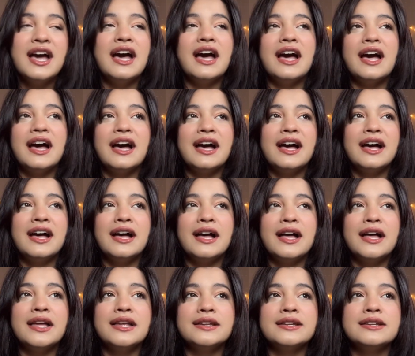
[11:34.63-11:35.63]

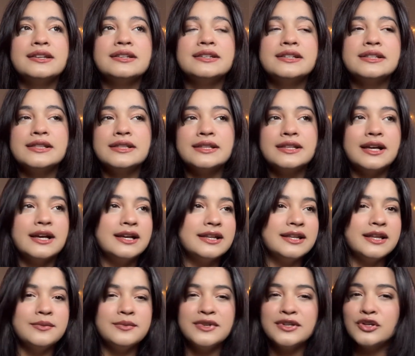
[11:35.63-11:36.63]
and
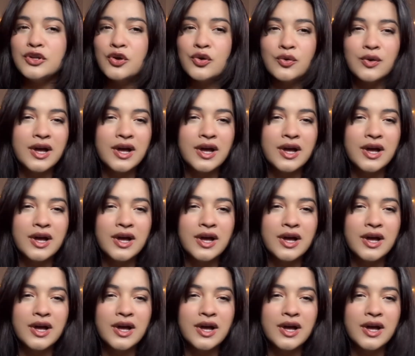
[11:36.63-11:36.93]
let me know